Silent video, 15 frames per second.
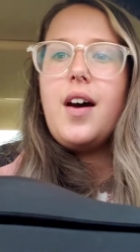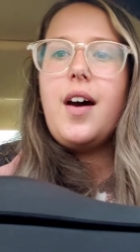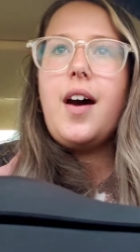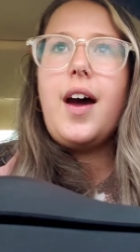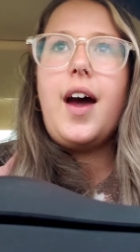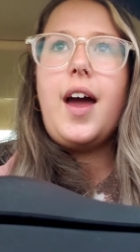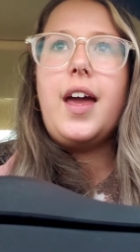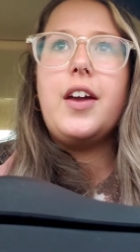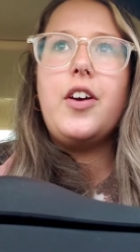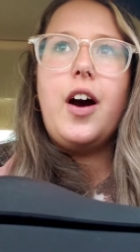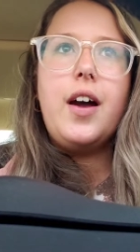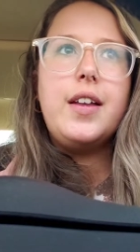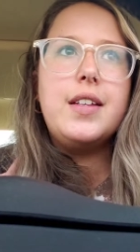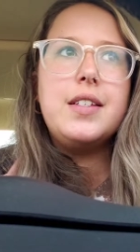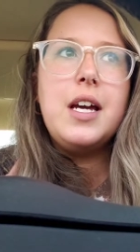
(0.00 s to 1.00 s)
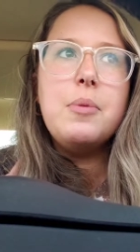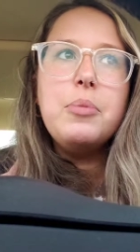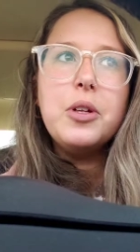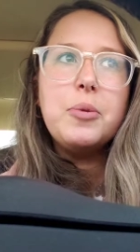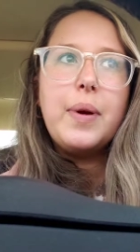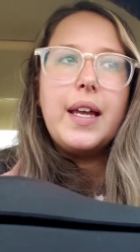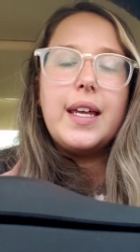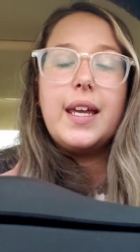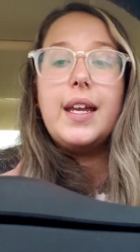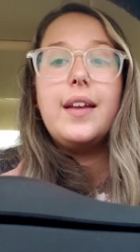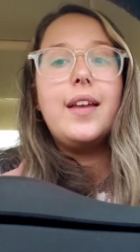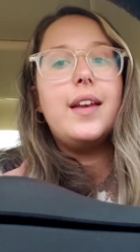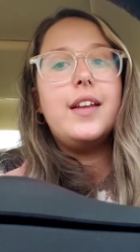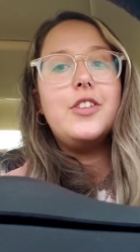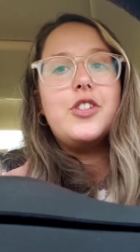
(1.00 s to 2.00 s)
I got into tumbler making
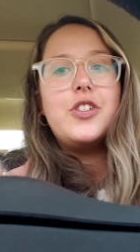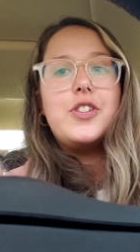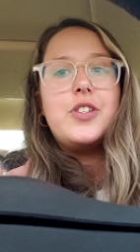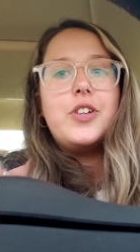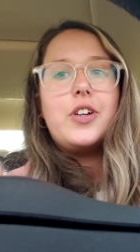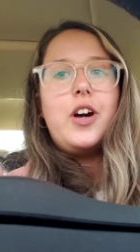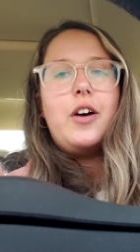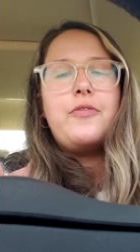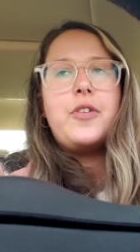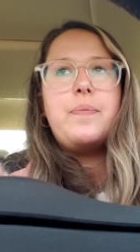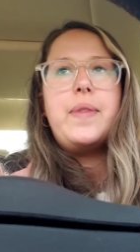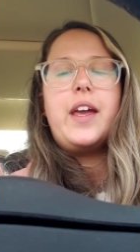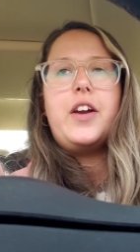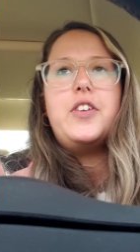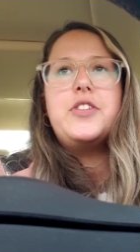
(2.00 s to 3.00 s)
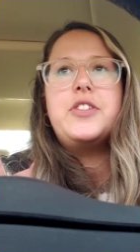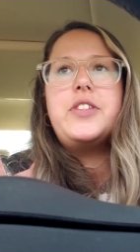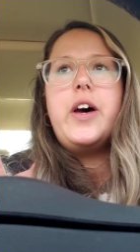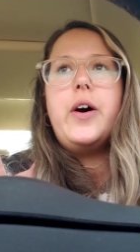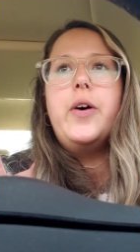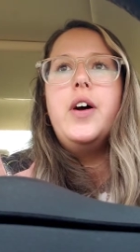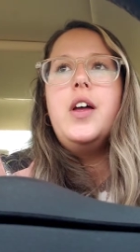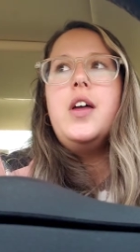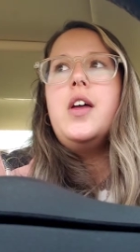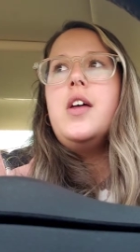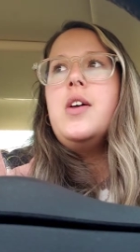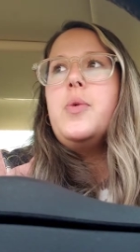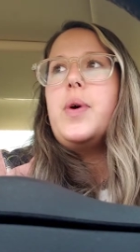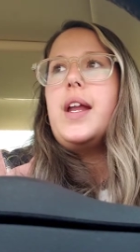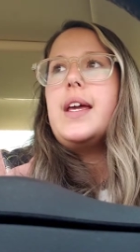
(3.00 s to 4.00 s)
and it just took off from there. So
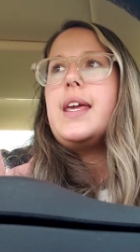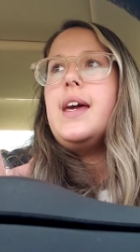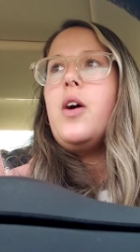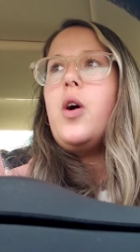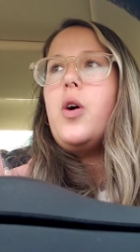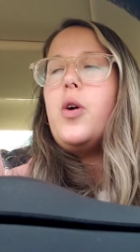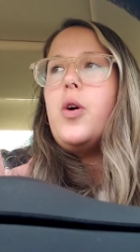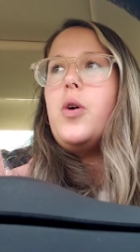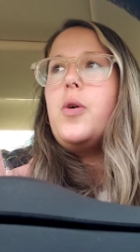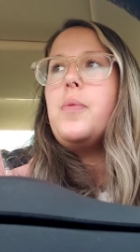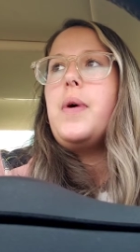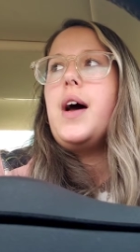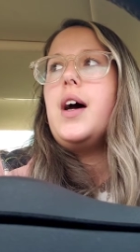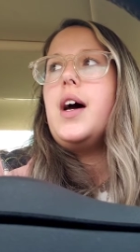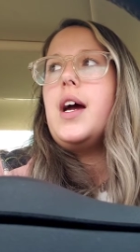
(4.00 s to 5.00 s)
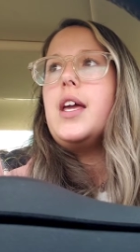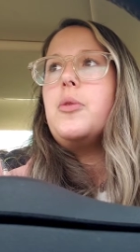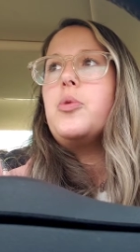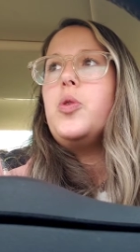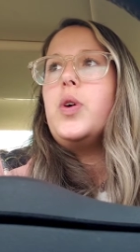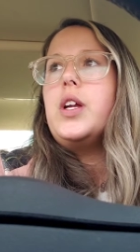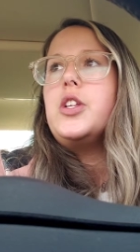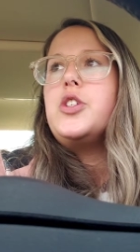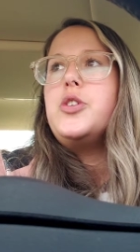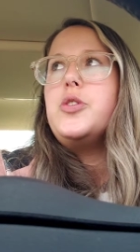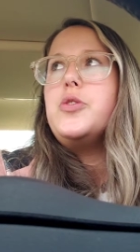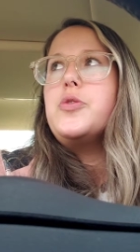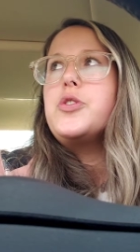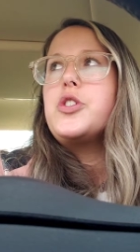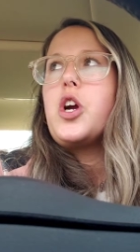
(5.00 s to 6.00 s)
when I get home, I am going
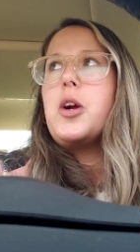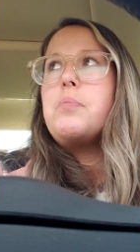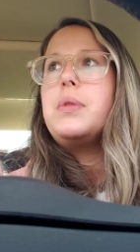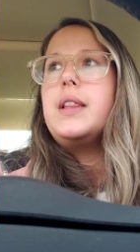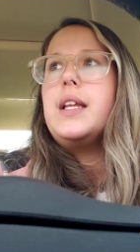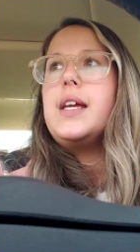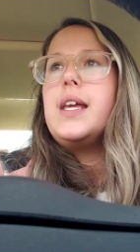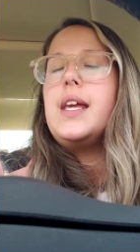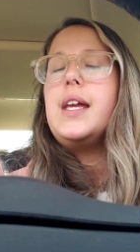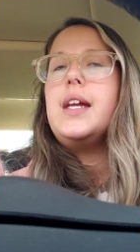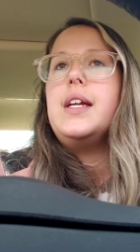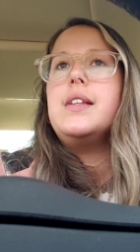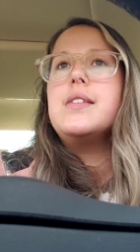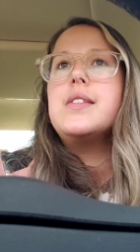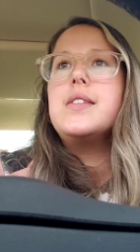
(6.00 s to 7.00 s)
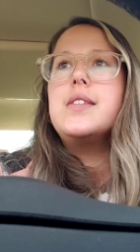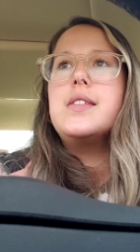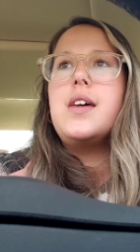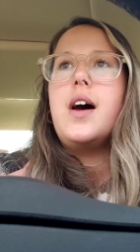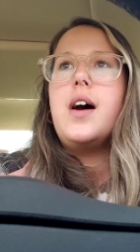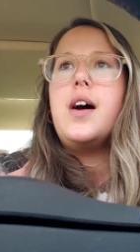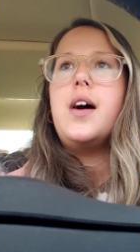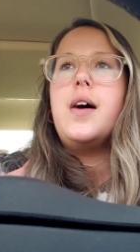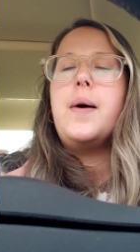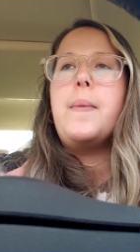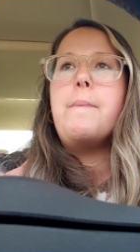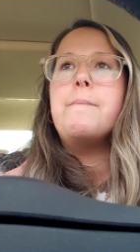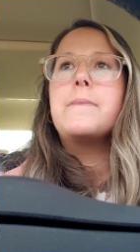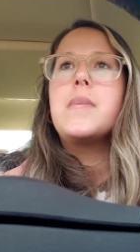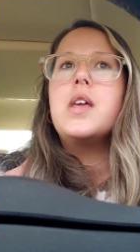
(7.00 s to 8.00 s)
to start blinging
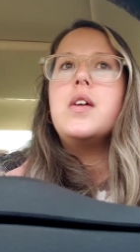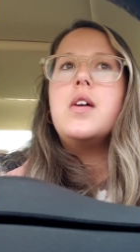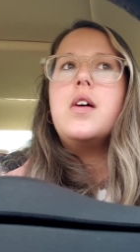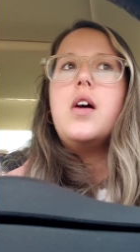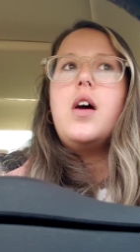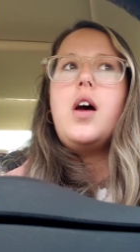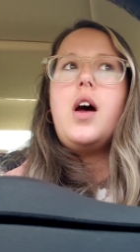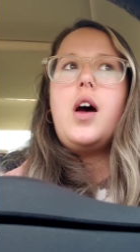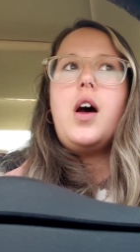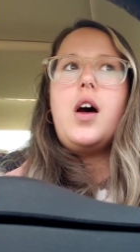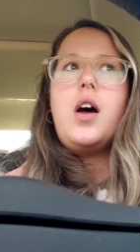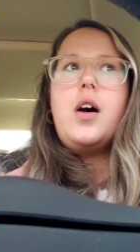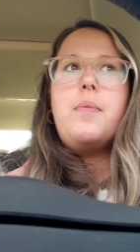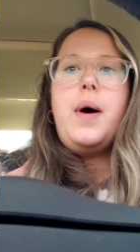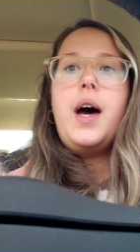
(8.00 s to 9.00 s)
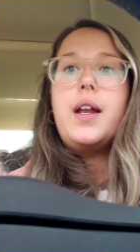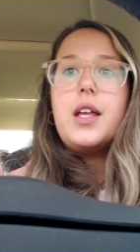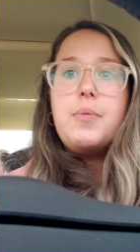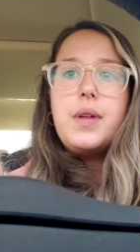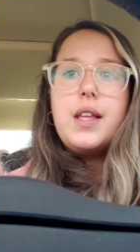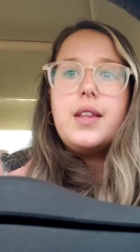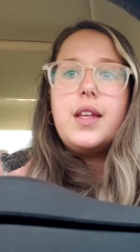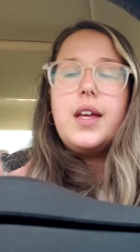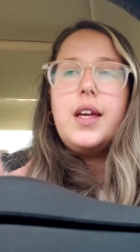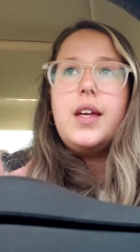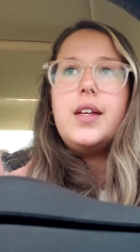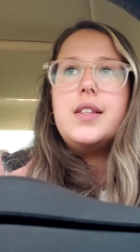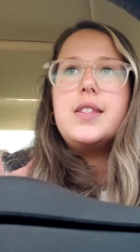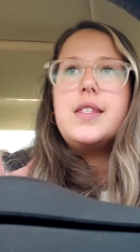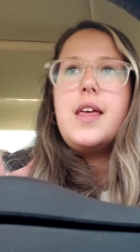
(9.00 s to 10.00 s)
some um, honeybee
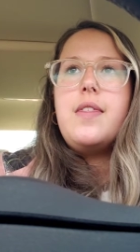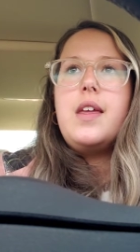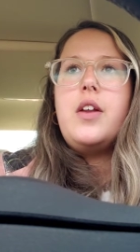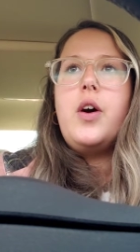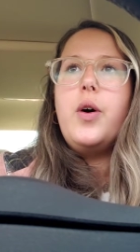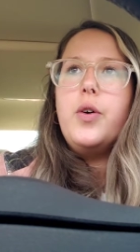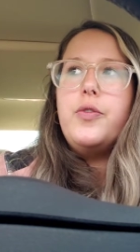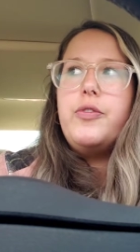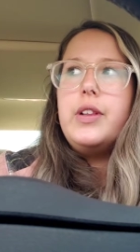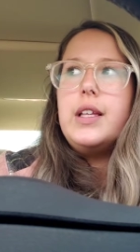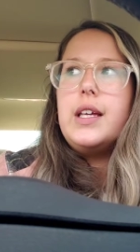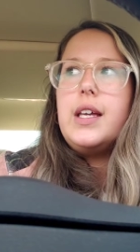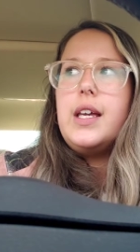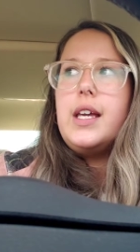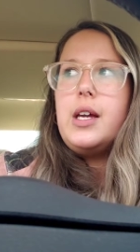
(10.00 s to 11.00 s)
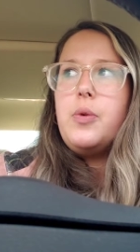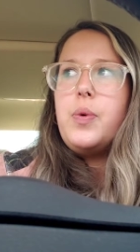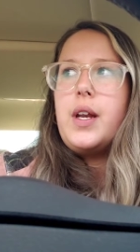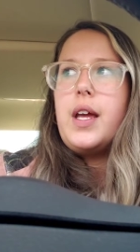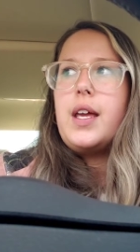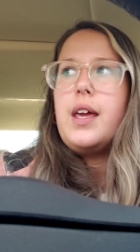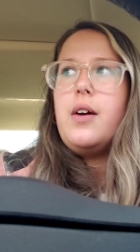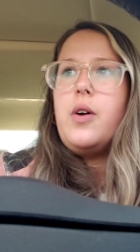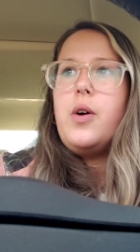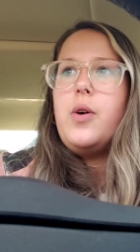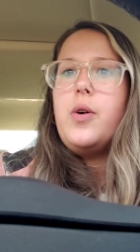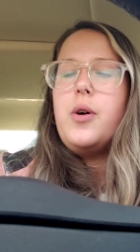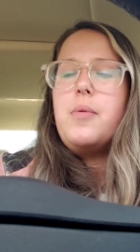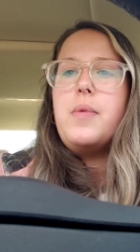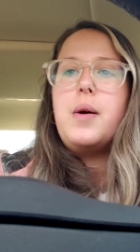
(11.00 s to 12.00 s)
lids and then hopefully when I get home,